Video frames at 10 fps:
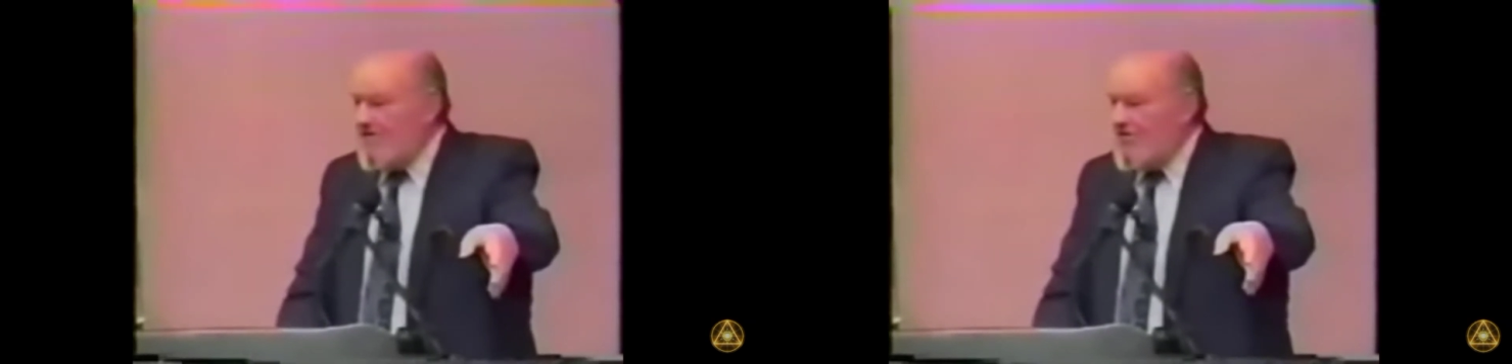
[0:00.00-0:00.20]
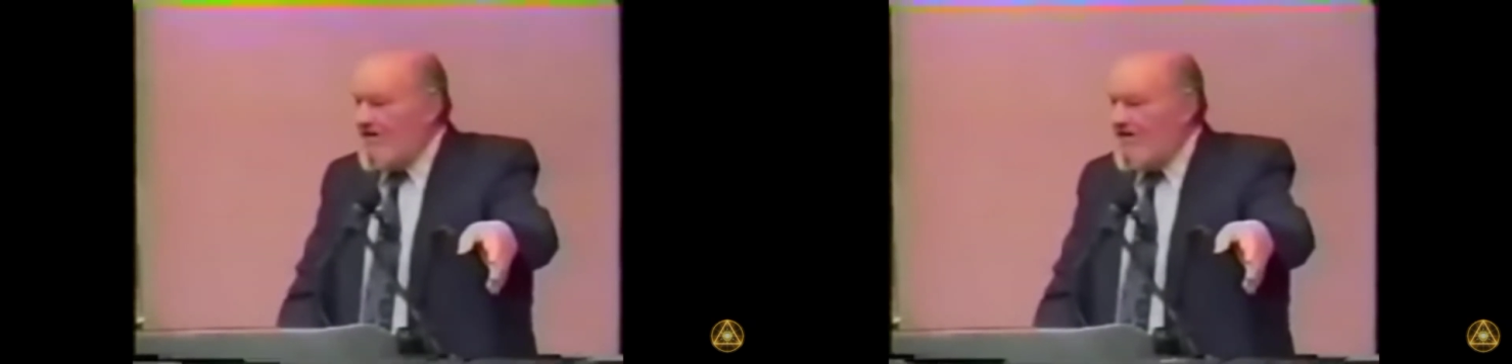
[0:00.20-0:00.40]

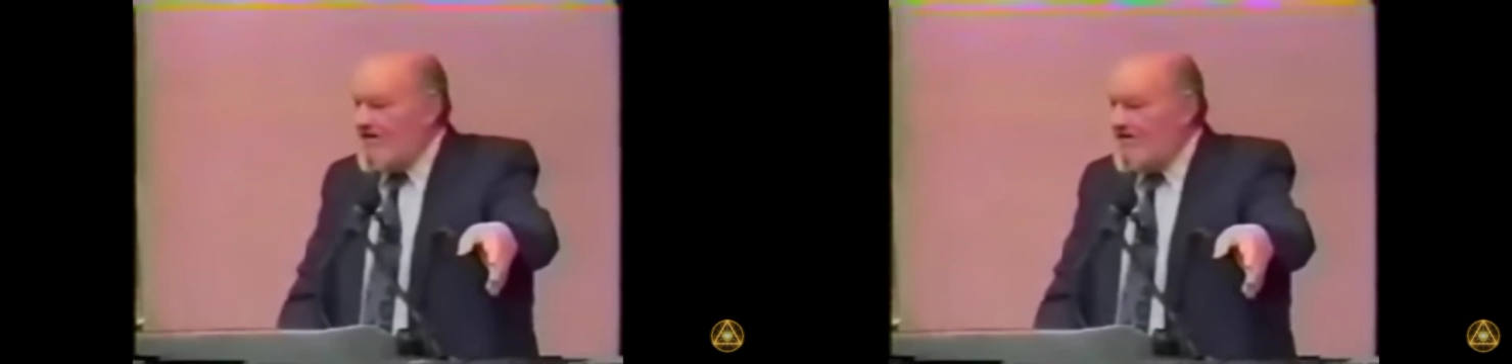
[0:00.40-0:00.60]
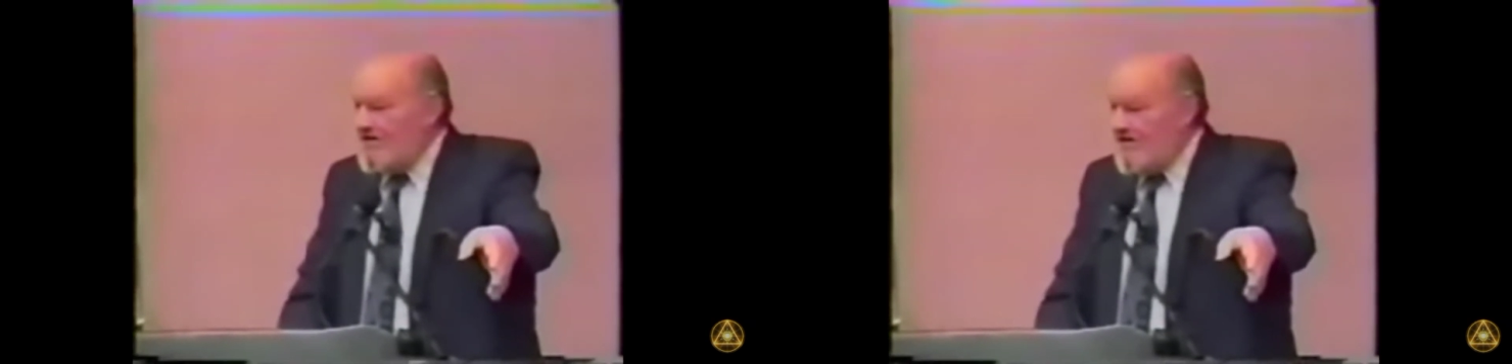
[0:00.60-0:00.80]

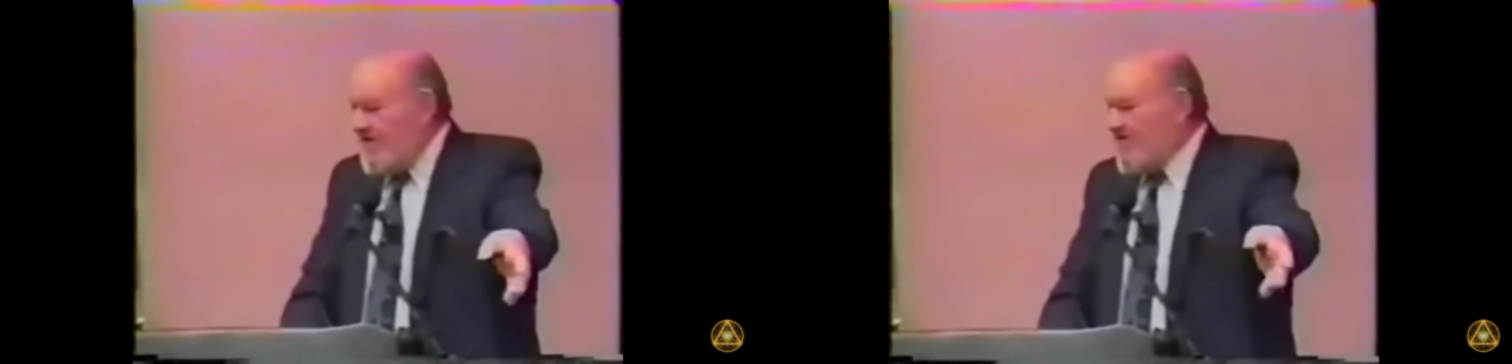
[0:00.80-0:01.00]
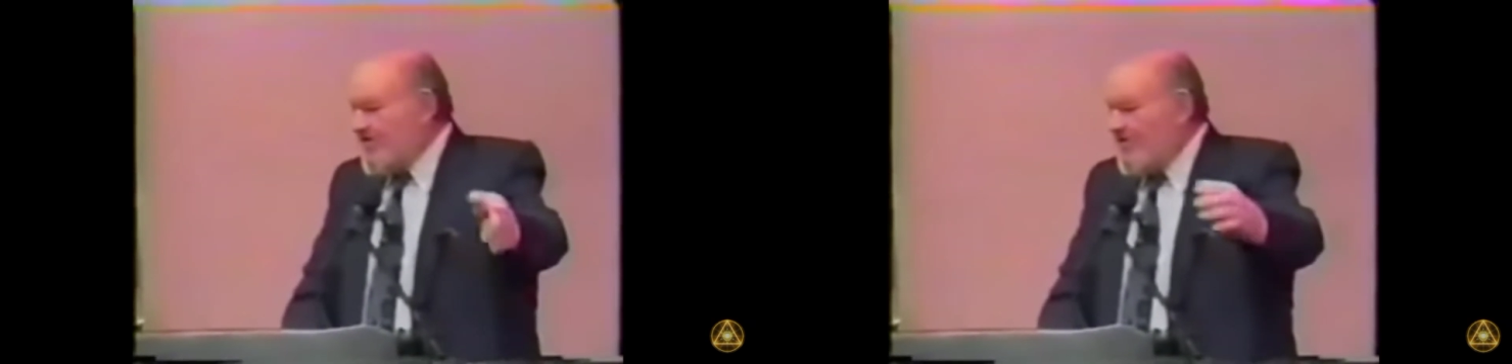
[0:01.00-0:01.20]
when
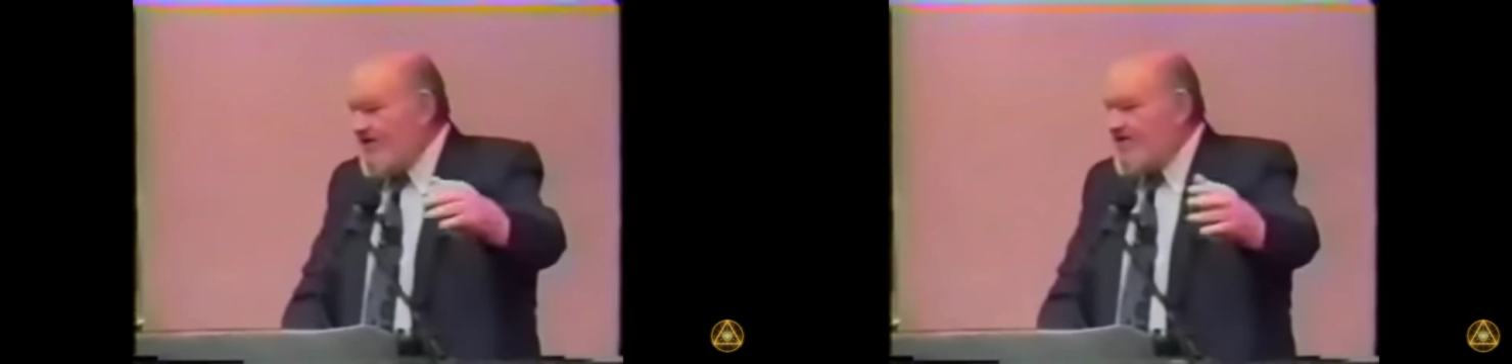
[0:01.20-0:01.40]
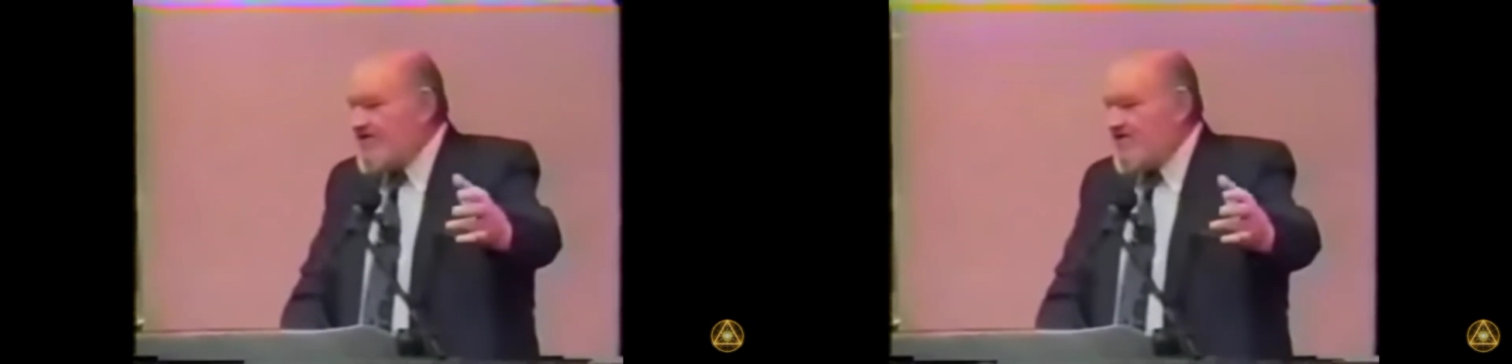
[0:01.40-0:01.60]
guilt or
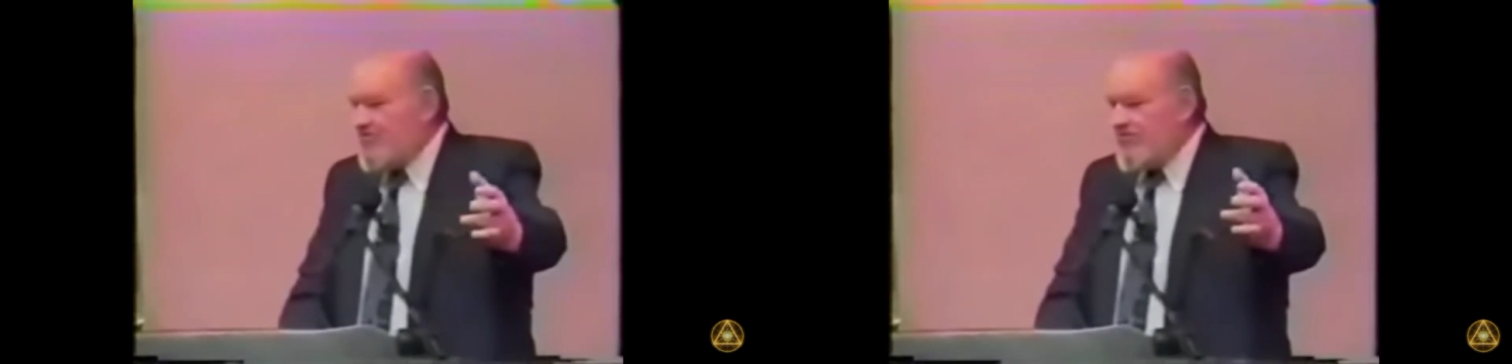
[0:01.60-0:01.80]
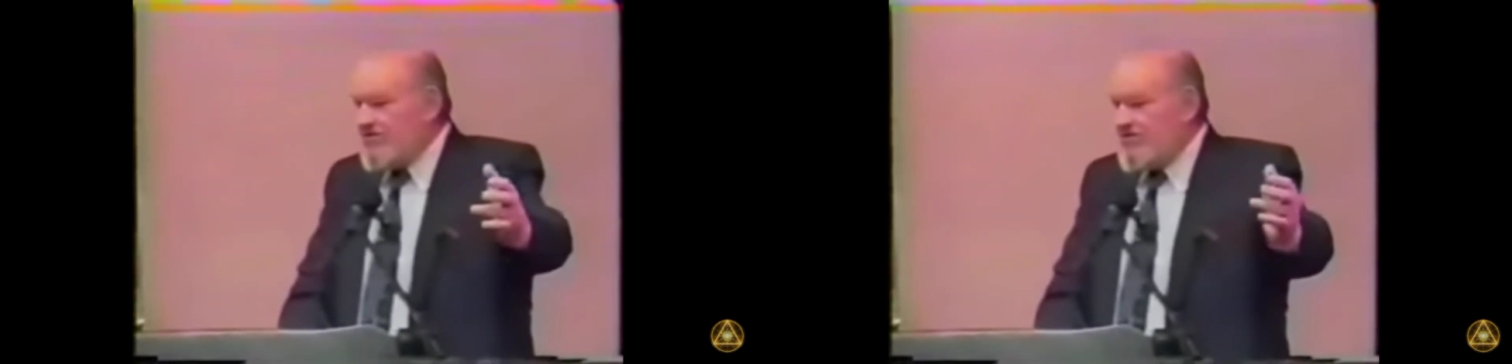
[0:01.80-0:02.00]

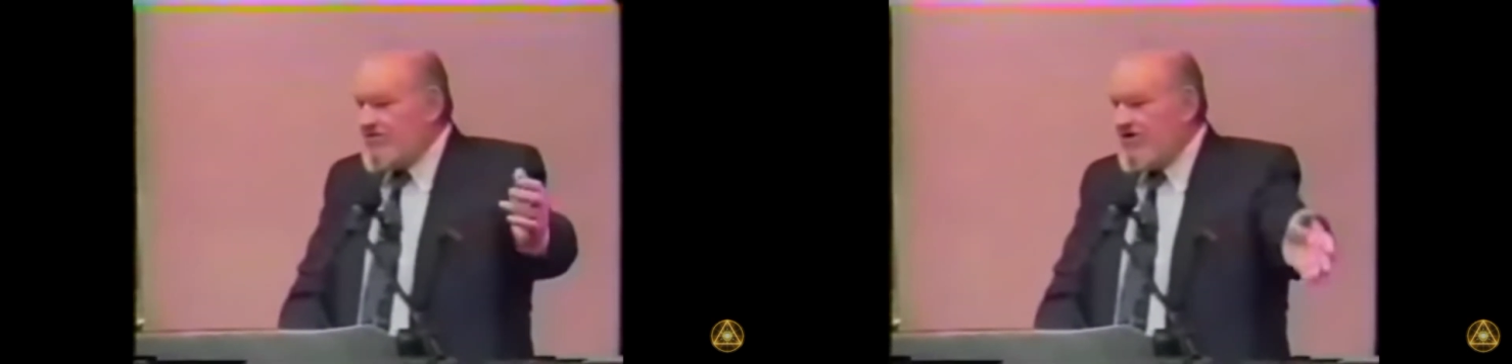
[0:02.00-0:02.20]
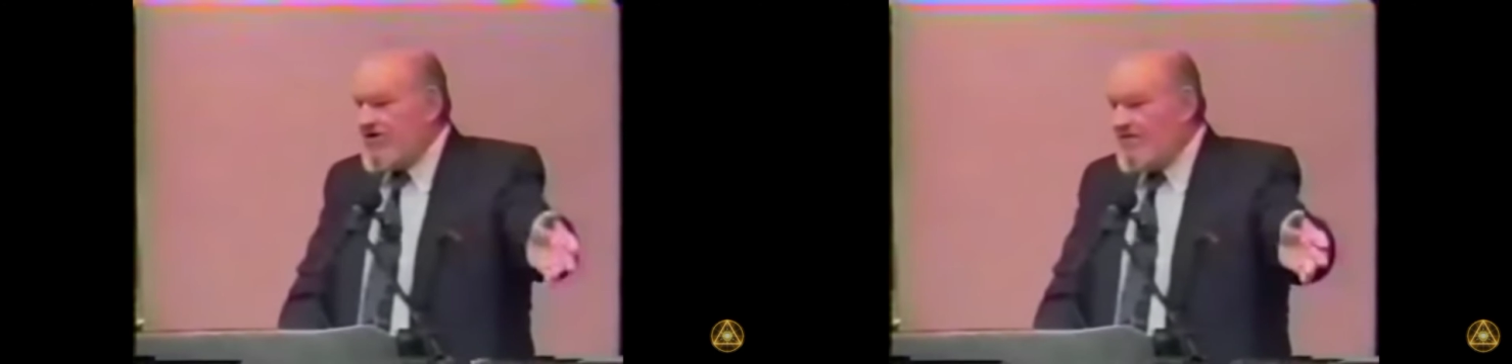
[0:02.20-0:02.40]
innocence was
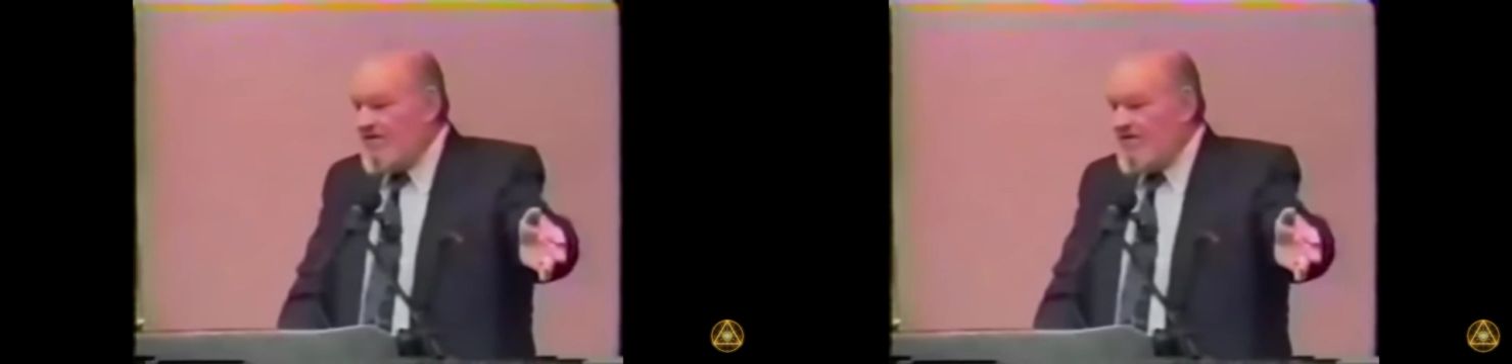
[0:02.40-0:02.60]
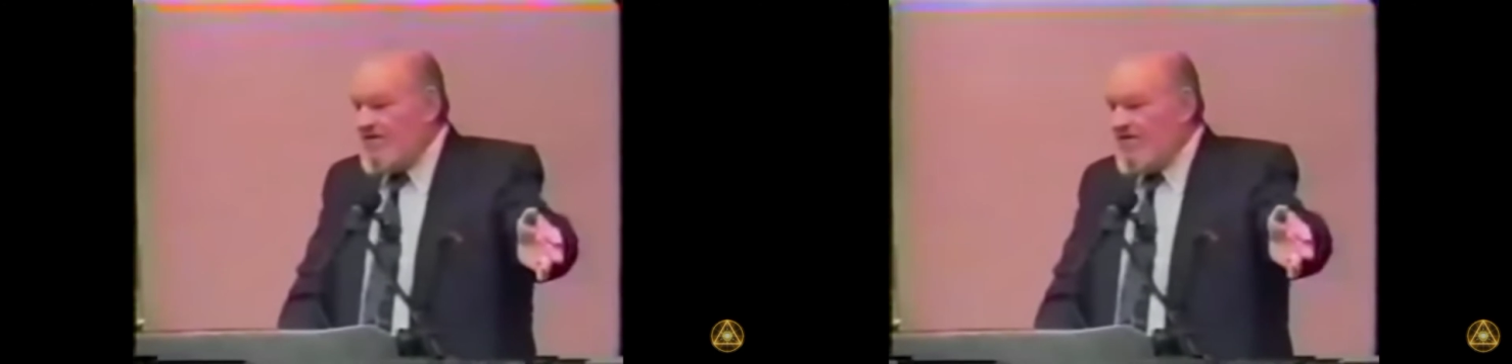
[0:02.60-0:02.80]
determined,
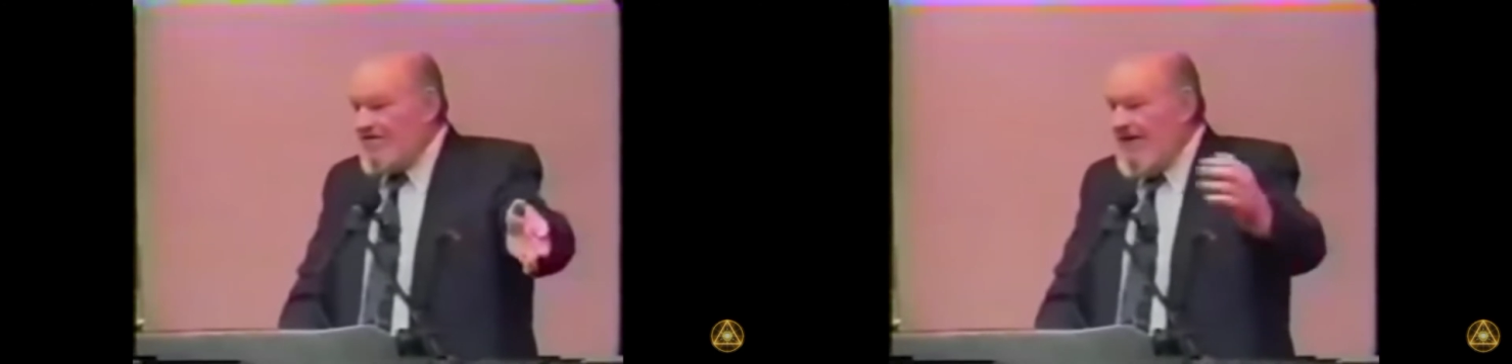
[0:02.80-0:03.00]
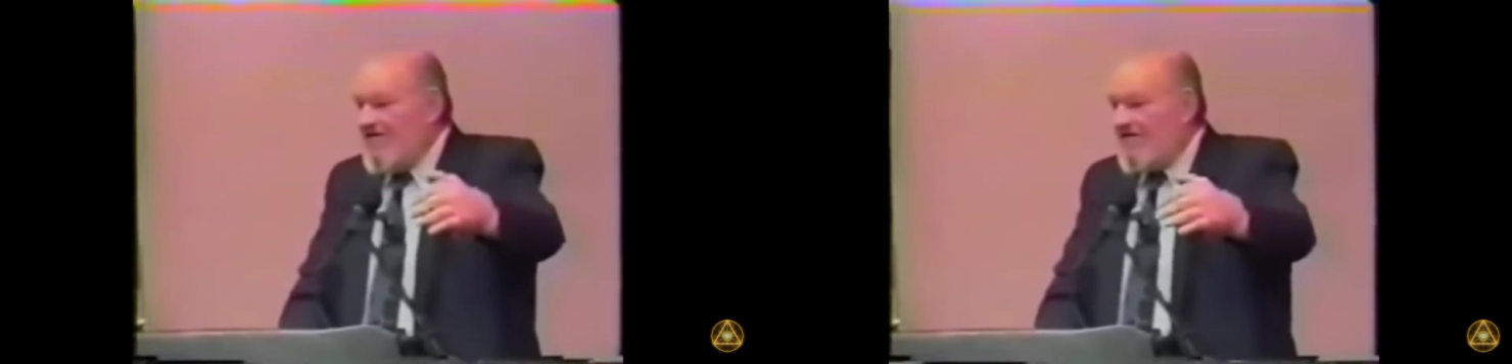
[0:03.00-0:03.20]

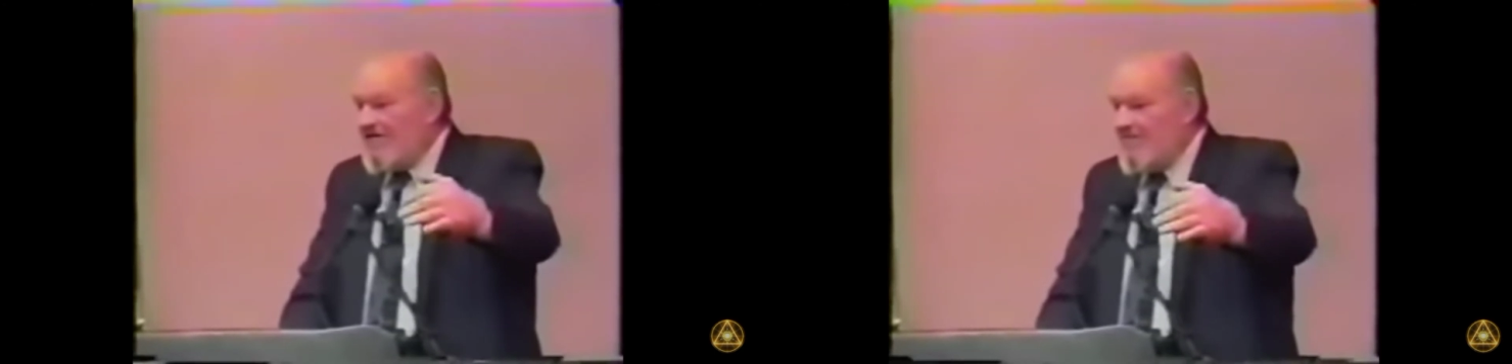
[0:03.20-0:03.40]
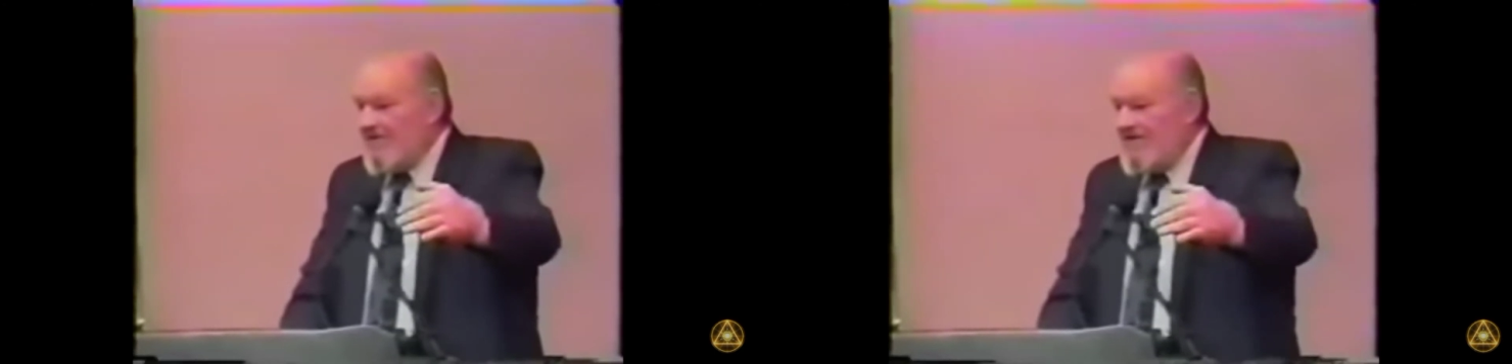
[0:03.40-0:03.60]
the
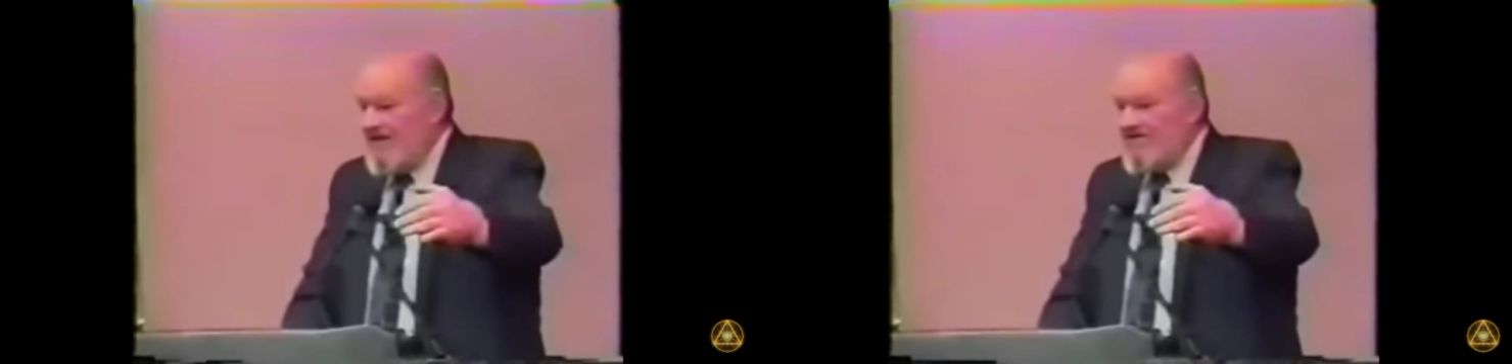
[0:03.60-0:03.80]
outcome of the case